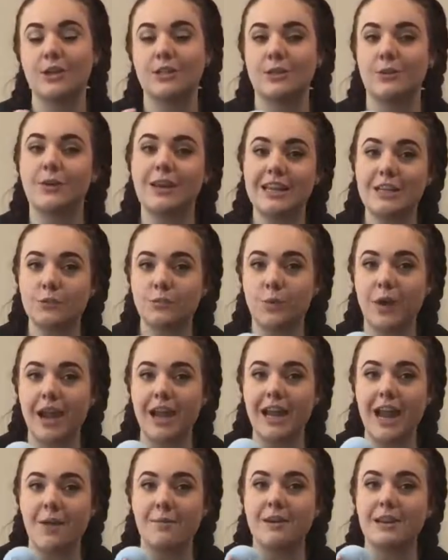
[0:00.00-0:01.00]
So each
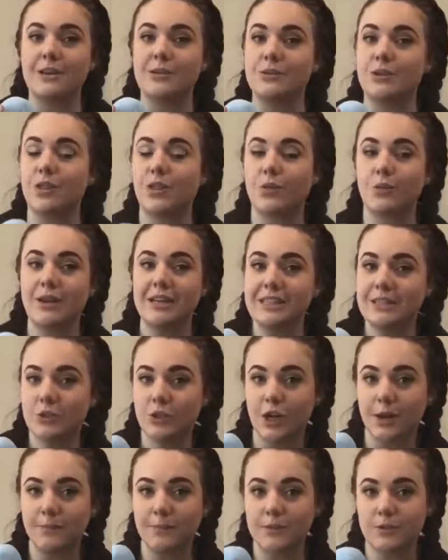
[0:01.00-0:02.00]
braid, I'm gonna use 3
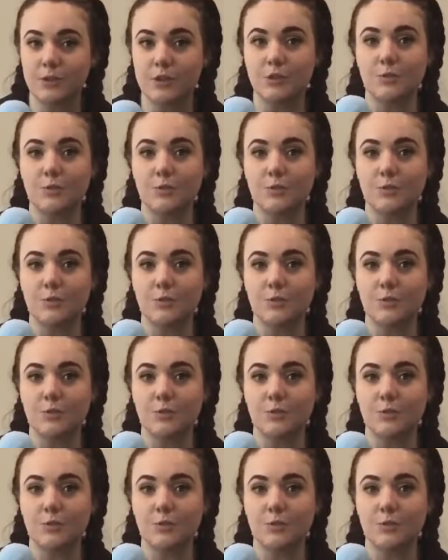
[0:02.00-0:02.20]
strips,